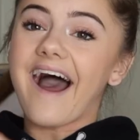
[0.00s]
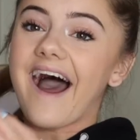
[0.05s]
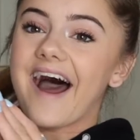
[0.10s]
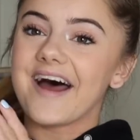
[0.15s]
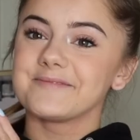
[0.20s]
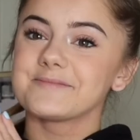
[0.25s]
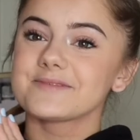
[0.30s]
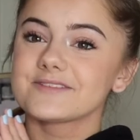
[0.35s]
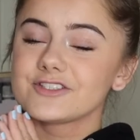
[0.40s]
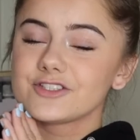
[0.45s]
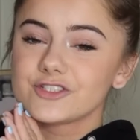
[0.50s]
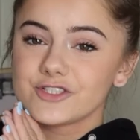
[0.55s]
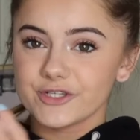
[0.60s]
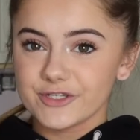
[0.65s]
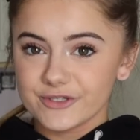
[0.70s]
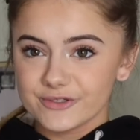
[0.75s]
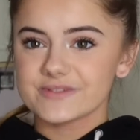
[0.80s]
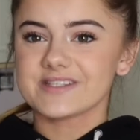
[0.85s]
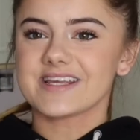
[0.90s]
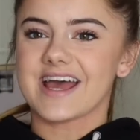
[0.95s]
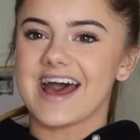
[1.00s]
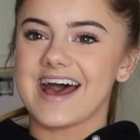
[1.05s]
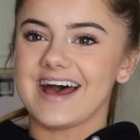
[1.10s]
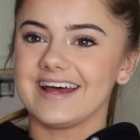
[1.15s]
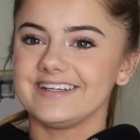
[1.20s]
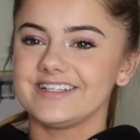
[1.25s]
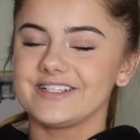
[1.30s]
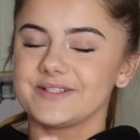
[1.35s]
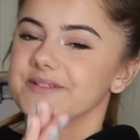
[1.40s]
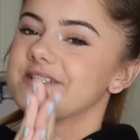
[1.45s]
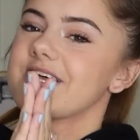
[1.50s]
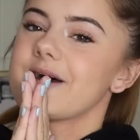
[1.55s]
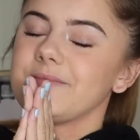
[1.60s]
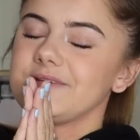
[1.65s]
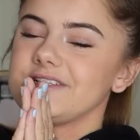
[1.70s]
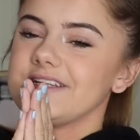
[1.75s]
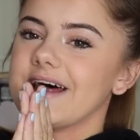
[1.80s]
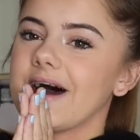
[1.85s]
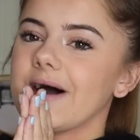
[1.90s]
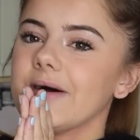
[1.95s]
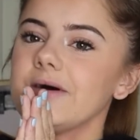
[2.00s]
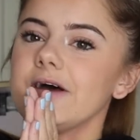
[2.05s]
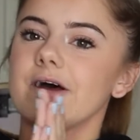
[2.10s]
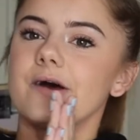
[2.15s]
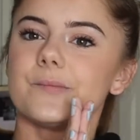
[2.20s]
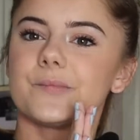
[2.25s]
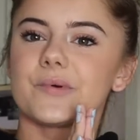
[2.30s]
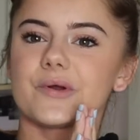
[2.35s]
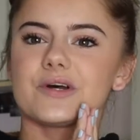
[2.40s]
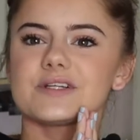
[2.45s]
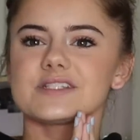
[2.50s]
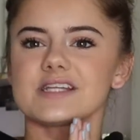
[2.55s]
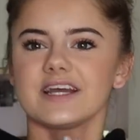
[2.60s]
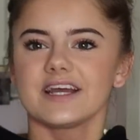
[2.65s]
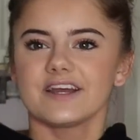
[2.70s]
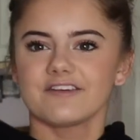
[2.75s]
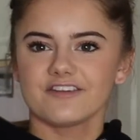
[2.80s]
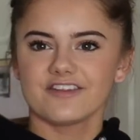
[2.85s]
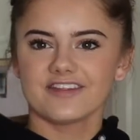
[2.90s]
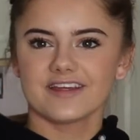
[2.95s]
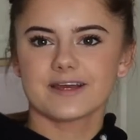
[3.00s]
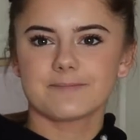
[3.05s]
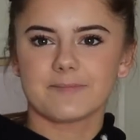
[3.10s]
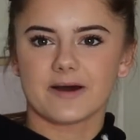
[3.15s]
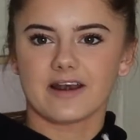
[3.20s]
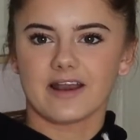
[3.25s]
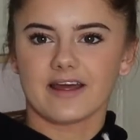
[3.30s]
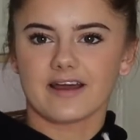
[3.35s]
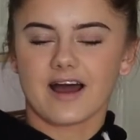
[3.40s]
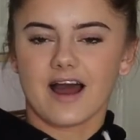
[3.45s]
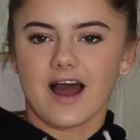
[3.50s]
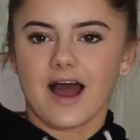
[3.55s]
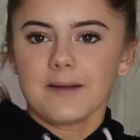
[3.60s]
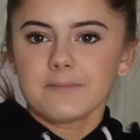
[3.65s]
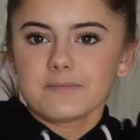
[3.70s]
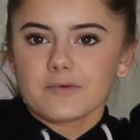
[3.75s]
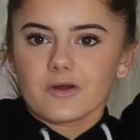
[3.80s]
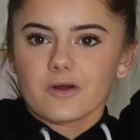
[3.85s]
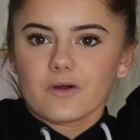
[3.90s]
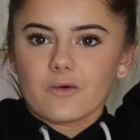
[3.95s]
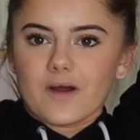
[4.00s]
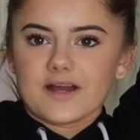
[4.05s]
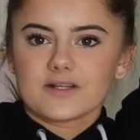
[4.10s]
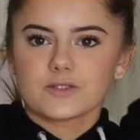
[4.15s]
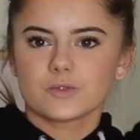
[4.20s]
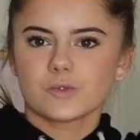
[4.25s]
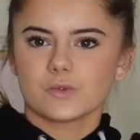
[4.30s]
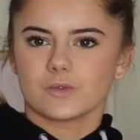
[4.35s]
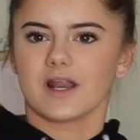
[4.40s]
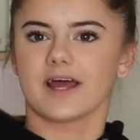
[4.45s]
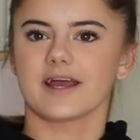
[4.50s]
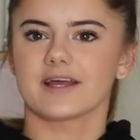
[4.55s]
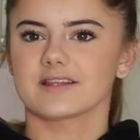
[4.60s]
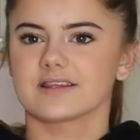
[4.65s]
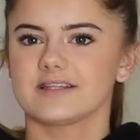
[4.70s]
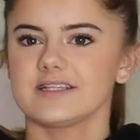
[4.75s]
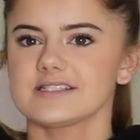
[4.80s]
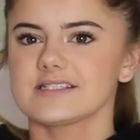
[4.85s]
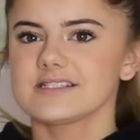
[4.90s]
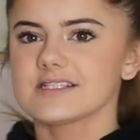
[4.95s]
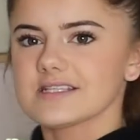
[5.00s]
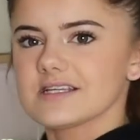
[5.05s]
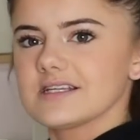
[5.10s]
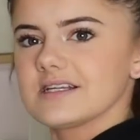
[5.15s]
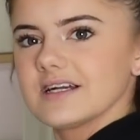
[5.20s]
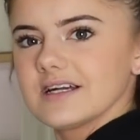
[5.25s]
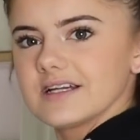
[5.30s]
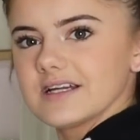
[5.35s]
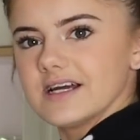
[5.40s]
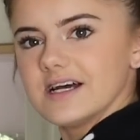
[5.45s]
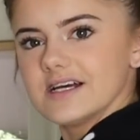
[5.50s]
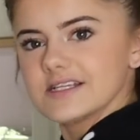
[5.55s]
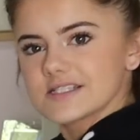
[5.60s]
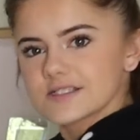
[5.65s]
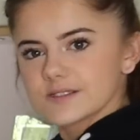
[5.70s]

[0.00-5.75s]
I'm too scared to attempt it now. Because if you think about it, like, I'm quite tall. Like, this is a